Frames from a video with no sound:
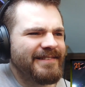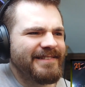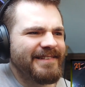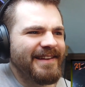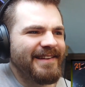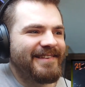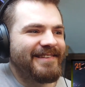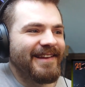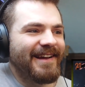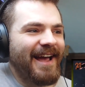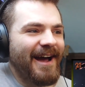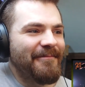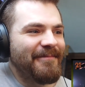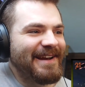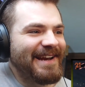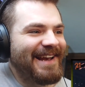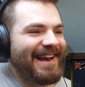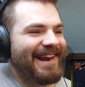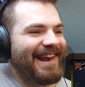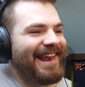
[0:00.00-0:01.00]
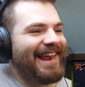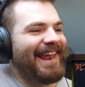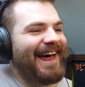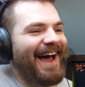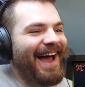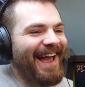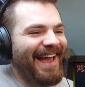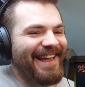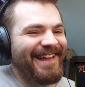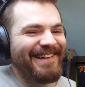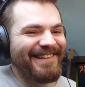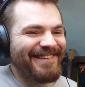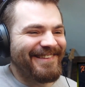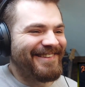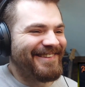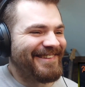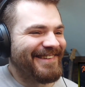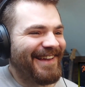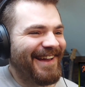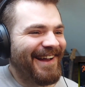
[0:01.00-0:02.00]
Jeez, look how many
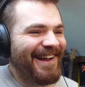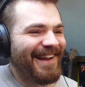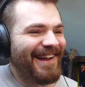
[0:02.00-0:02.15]
lights!